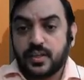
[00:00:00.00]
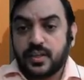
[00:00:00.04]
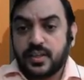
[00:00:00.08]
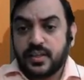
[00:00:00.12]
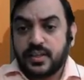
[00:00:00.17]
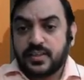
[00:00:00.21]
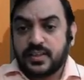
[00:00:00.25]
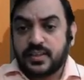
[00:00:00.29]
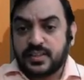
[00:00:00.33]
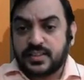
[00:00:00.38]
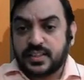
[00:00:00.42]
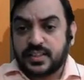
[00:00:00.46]

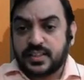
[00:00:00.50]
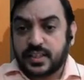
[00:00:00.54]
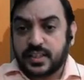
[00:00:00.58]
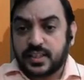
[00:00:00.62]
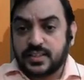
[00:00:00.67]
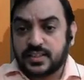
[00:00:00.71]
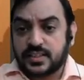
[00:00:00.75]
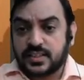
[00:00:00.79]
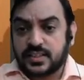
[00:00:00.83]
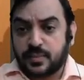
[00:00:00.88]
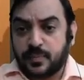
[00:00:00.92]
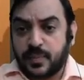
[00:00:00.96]
This is
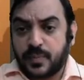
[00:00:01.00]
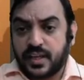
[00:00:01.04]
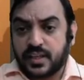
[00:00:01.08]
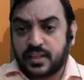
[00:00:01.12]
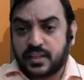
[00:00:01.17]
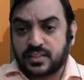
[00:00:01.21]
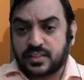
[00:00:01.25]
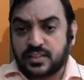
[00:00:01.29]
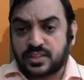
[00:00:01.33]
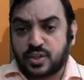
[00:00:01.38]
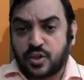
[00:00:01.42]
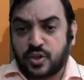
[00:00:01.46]
unsystematic
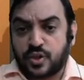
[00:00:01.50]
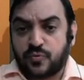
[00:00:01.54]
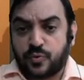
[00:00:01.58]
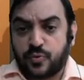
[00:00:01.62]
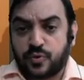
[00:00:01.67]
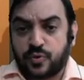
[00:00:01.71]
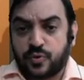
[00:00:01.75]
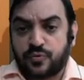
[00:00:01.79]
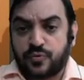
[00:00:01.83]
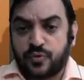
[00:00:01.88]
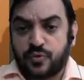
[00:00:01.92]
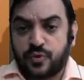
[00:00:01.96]
risk of
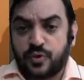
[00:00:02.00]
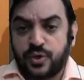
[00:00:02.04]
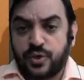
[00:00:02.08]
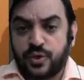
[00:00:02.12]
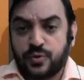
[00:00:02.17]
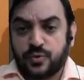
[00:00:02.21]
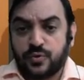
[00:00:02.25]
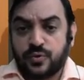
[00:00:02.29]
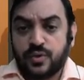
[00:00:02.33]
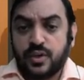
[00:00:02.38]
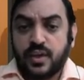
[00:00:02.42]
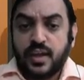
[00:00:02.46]

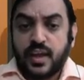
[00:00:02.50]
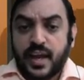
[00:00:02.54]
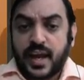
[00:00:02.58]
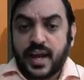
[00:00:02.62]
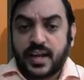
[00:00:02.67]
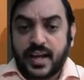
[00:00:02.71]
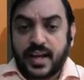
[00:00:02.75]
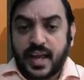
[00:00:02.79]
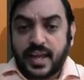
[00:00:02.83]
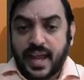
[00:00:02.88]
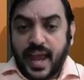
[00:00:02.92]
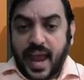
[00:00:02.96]
portfolio,
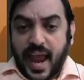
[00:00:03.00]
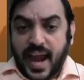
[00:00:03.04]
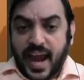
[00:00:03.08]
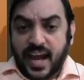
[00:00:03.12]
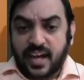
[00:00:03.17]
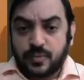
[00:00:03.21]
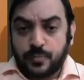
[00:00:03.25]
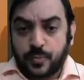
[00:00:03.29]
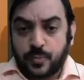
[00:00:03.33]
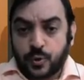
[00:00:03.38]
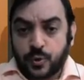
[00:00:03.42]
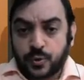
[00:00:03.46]
and I
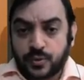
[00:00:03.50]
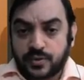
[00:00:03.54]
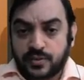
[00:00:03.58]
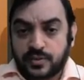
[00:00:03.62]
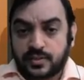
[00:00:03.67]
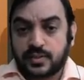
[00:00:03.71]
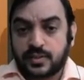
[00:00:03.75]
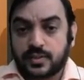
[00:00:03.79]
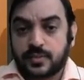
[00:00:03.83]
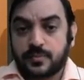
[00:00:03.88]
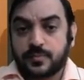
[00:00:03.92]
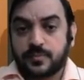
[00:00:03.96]
add
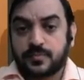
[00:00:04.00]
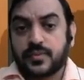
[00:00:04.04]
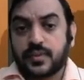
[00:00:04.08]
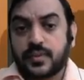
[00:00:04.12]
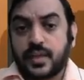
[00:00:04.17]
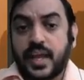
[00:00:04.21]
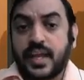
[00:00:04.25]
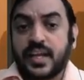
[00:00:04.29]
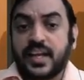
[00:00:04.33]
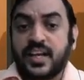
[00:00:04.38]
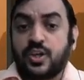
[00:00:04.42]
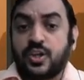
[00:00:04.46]
both.
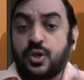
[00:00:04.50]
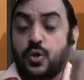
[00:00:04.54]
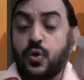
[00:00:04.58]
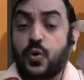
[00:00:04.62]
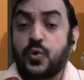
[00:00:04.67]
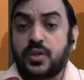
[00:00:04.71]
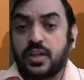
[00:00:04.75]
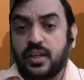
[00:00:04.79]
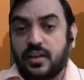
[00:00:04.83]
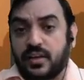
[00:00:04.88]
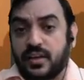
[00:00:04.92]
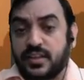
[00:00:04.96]
I get
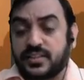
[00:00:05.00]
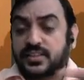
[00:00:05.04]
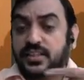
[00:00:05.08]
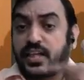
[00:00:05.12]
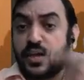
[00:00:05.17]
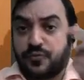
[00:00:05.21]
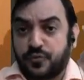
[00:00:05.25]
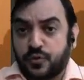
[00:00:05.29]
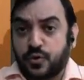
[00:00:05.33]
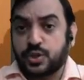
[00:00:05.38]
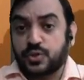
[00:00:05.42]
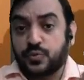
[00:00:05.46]
total risk.
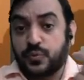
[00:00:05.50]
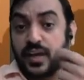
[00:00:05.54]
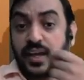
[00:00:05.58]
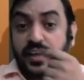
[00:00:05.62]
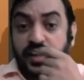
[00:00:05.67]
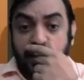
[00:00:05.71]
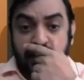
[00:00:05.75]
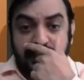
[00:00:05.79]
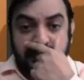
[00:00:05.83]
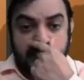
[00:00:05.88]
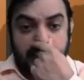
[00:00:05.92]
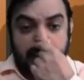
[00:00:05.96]
Of course,
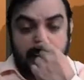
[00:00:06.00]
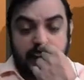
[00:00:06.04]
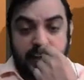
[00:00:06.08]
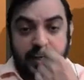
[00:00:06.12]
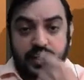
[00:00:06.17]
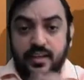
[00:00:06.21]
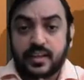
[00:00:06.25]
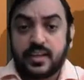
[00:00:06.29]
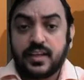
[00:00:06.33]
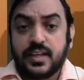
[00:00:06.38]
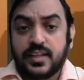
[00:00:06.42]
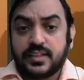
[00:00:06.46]
variance I get.
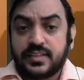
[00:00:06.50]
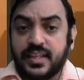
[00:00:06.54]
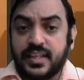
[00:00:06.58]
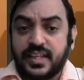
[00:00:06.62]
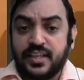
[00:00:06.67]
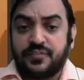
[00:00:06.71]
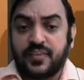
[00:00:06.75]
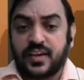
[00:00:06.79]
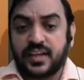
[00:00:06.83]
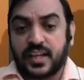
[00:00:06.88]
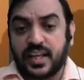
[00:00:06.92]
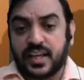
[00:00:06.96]
Then
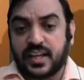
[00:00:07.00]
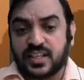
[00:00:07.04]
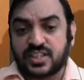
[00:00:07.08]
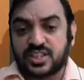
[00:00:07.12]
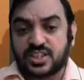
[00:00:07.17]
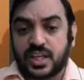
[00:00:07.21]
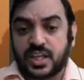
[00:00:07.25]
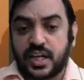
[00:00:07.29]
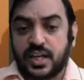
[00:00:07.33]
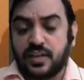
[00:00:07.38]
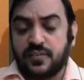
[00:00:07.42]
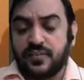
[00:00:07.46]
if I take a
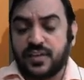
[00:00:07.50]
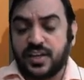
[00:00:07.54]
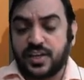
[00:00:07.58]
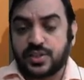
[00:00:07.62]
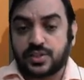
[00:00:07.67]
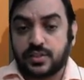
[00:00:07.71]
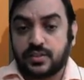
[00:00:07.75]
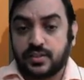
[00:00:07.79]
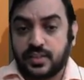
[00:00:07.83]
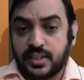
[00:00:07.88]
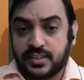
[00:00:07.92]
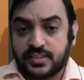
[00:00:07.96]
standard
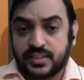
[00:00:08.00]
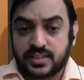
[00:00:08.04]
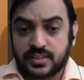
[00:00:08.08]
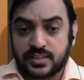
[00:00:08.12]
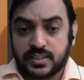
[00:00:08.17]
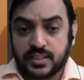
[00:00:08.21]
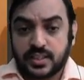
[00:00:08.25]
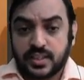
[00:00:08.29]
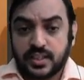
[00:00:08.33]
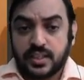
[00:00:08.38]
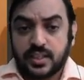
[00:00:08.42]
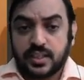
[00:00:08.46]
deviation, this
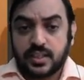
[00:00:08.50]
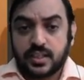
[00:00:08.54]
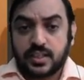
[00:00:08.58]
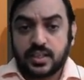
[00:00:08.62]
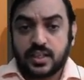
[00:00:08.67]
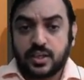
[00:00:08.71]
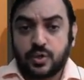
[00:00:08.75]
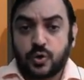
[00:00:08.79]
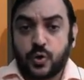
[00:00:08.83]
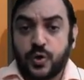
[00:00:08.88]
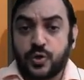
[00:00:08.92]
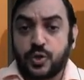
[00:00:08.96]
is
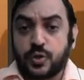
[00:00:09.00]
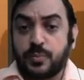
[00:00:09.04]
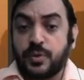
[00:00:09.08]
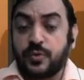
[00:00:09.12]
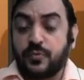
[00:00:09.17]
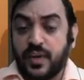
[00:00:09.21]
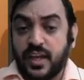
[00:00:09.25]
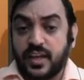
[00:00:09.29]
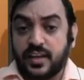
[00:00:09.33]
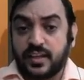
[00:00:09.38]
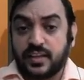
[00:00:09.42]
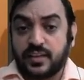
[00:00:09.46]
going to be
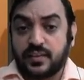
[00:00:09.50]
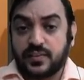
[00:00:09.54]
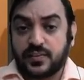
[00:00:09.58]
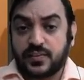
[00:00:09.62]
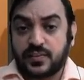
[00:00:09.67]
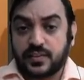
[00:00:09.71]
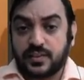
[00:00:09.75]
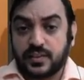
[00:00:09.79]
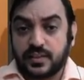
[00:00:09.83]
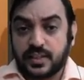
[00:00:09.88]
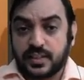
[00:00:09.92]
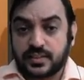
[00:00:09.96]

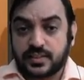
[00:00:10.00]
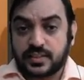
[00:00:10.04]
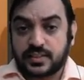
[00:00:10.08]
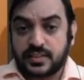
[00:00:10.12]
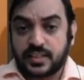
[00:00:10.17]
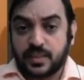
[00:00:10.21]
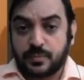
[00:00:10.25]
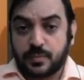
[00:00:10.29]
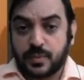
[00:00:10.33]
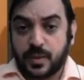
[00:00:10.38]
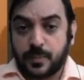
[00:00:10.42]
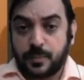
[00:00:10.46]
variance. This is
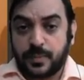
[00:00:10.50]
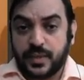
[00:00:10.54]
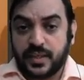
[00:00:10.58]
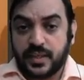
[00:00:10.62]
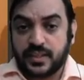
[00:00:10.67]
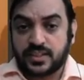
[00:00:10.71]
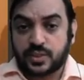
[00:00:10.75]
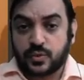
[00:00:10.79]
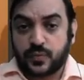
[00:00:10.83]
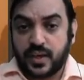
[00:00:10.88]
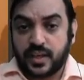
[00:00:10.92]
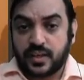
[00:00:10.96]
sigma p
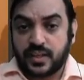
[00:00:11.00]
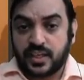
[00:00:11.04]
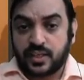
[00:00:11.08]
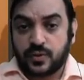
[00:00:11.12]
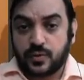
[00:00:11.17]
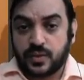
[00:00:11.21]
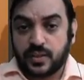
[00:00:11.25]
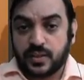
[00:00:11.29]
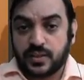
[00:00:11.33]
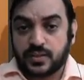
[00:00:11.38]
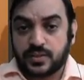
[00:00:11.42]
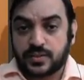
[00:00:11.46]
square
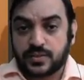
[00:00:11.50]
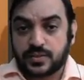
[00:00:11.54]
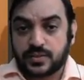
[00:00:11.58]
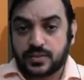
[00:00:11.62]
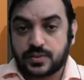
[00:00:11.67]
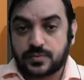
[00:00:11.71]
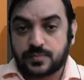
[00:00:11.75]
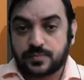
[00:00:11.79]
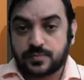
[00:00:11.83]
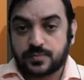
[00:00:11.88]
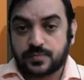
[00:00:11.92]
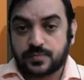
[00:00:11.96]
equals.